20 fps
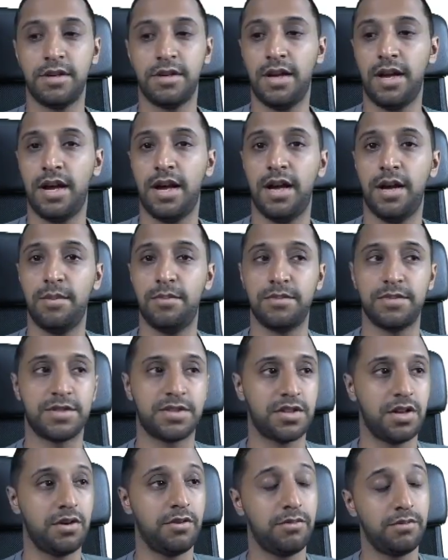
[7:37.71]
Um,
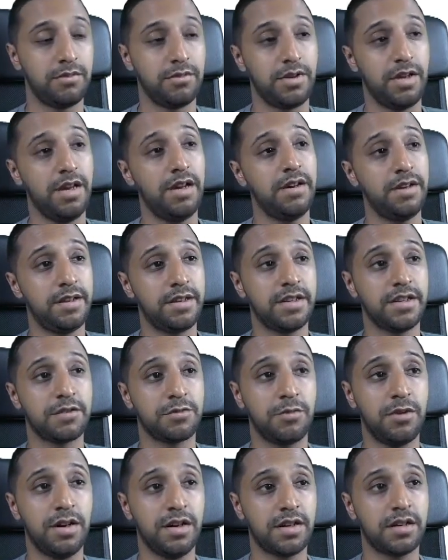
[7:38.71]
so yeah, it does
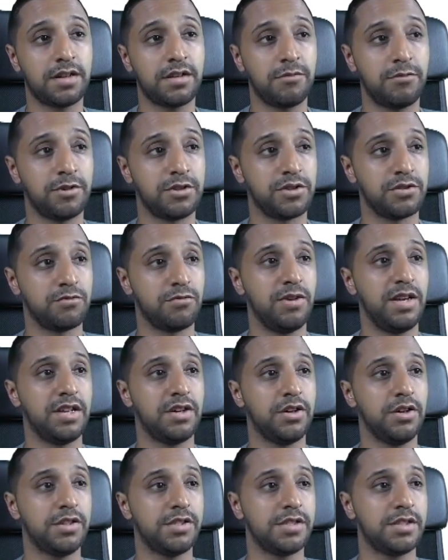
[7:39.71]
work, which is really
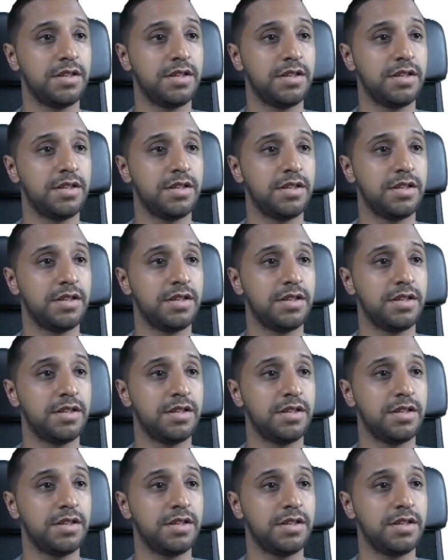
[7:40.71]
good.